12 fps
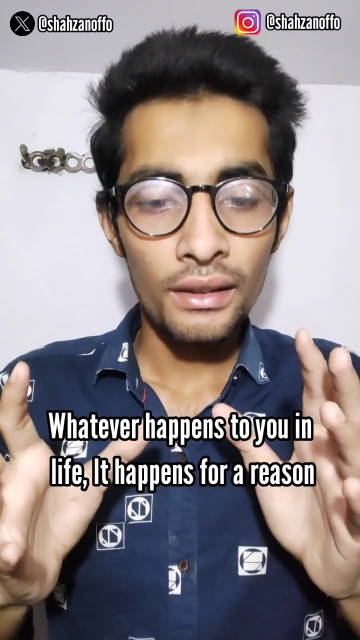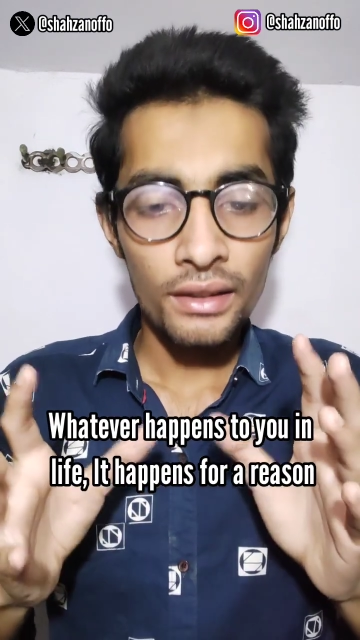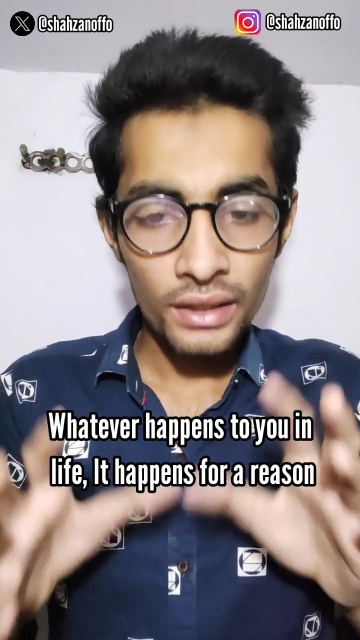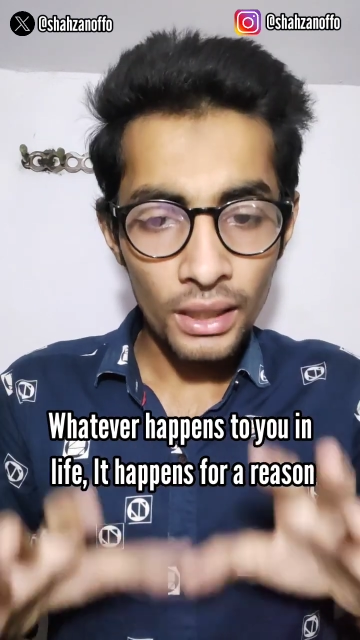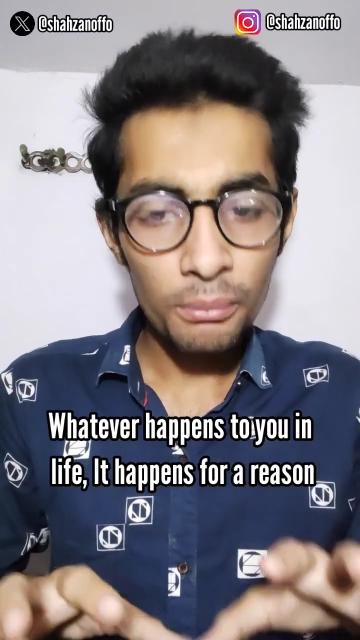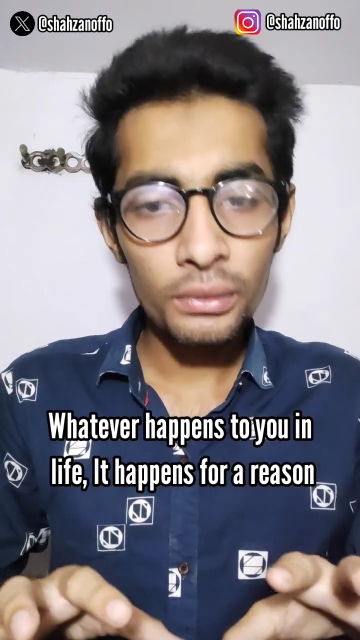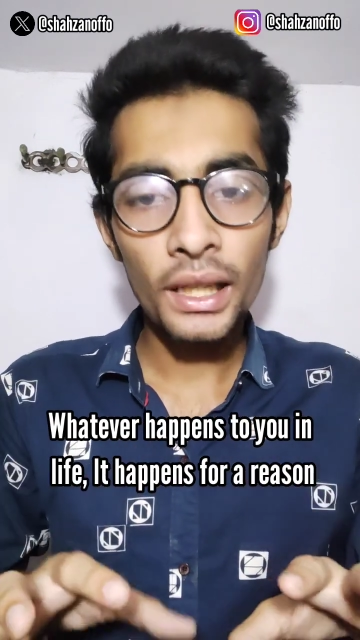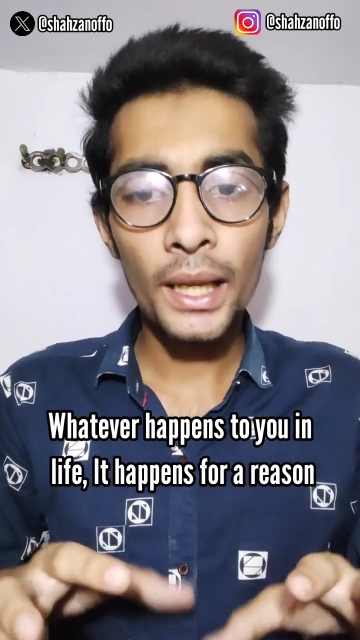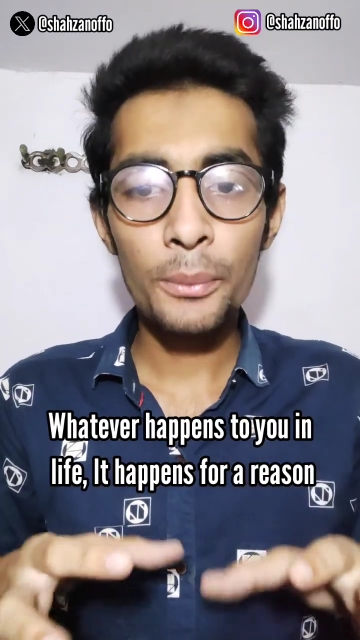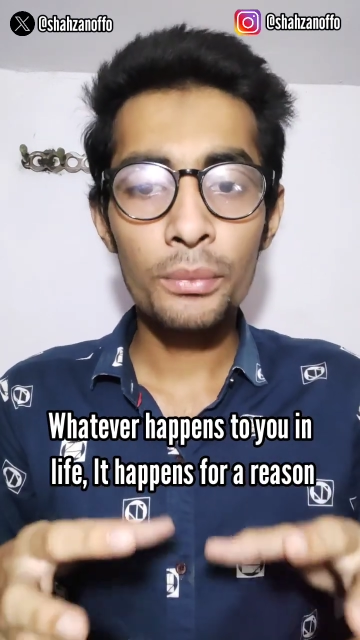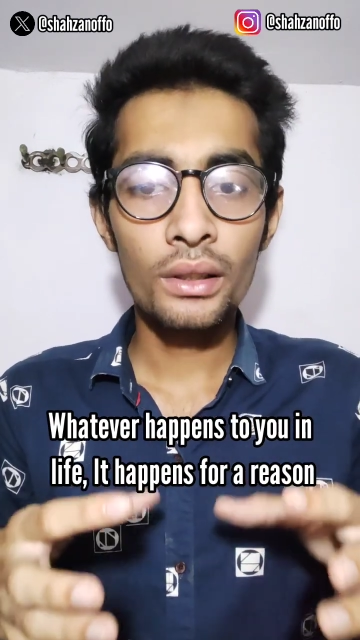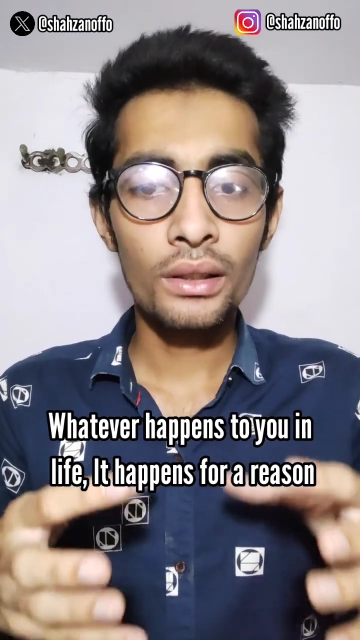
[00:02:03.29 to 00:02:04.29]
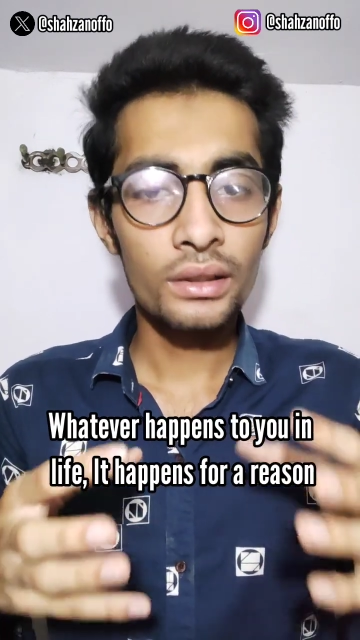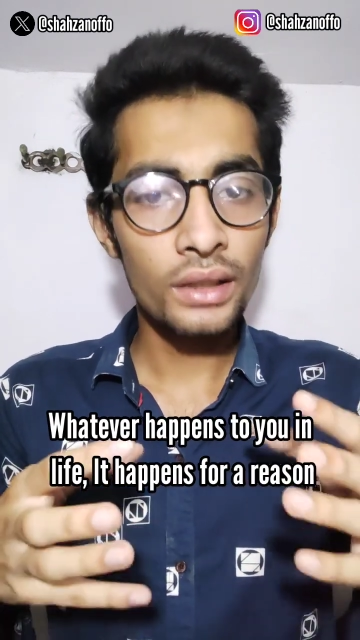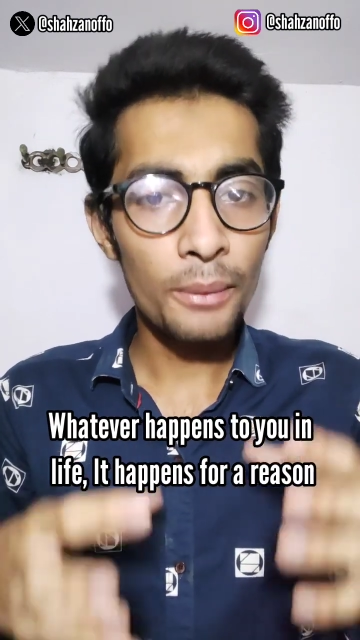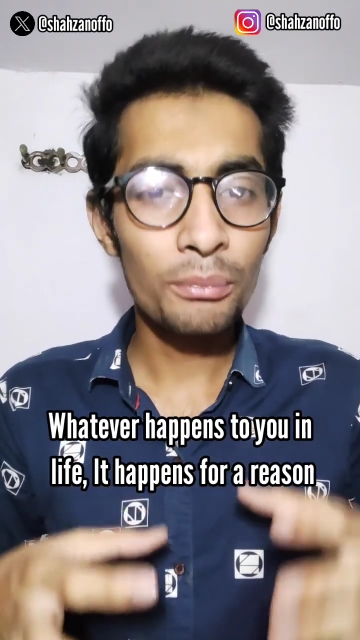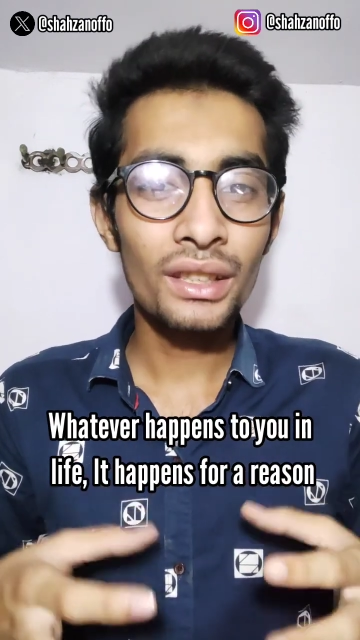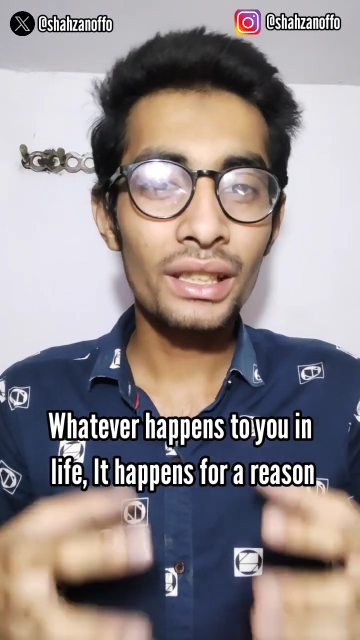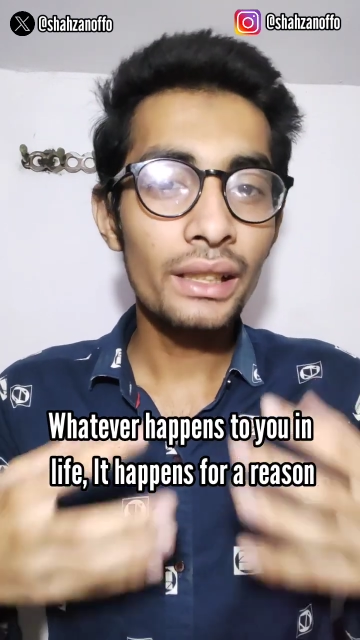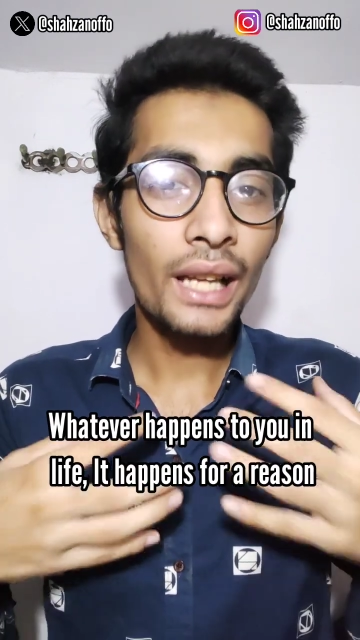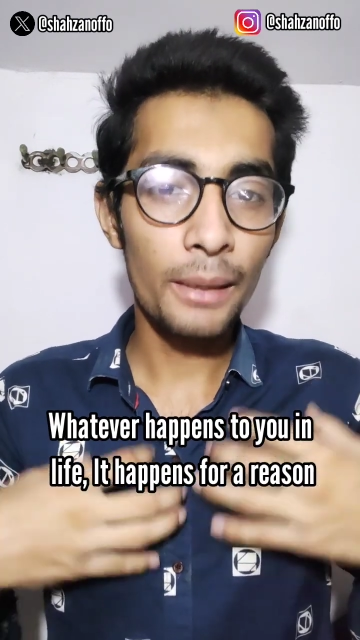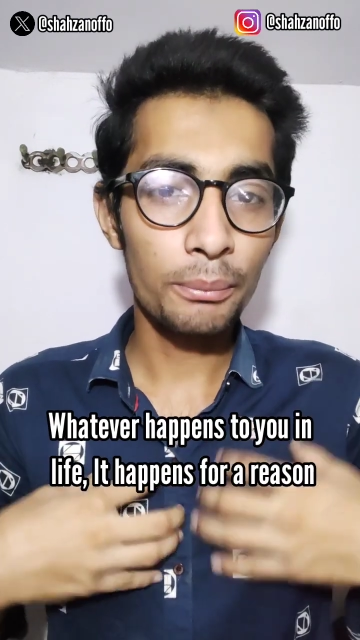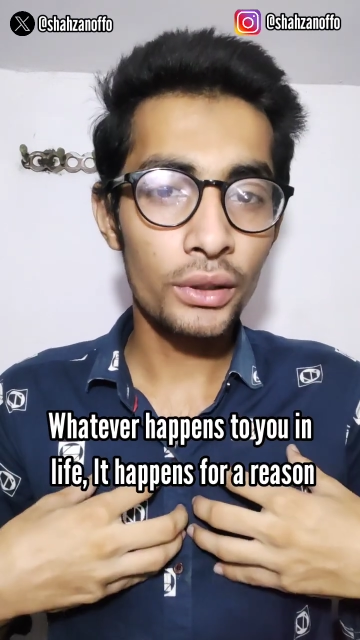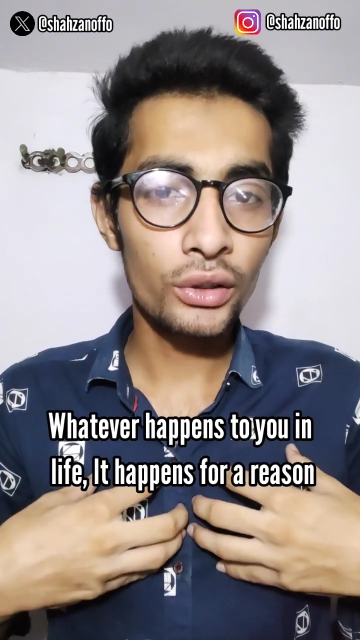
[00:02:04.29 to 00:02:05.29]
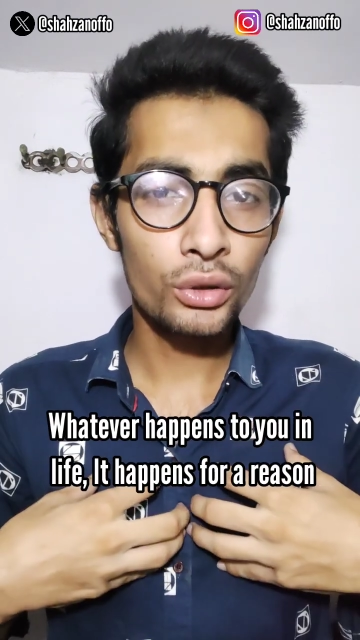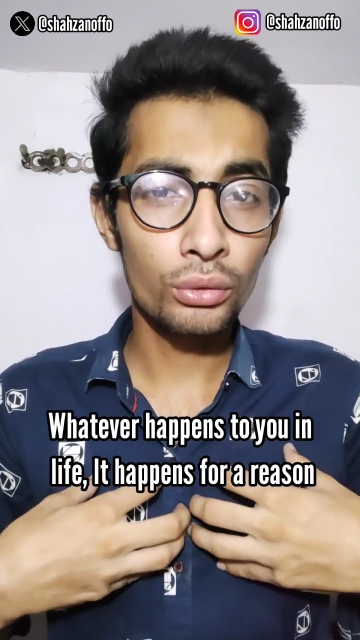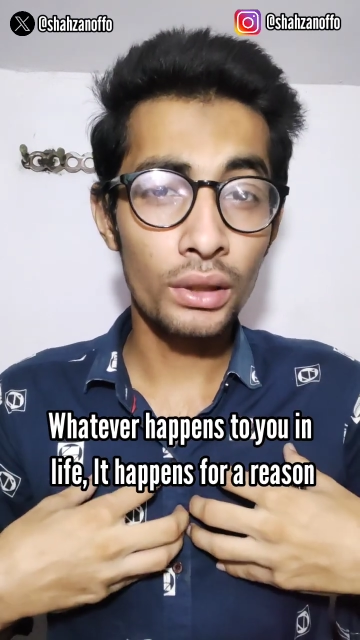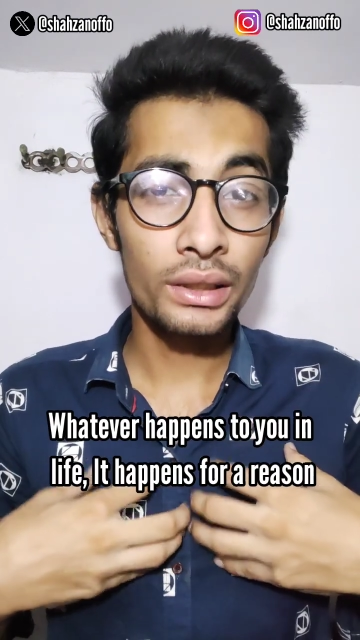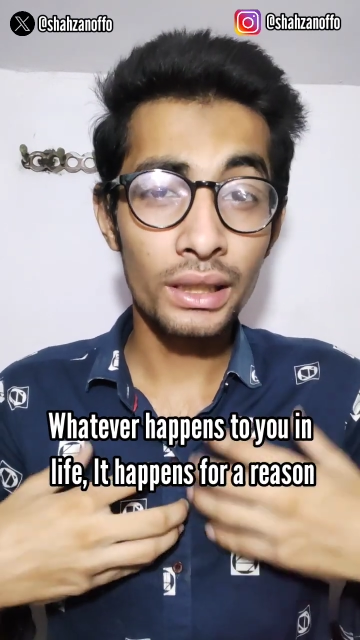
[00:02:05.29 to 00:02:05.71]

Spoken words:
Sometimes something happens to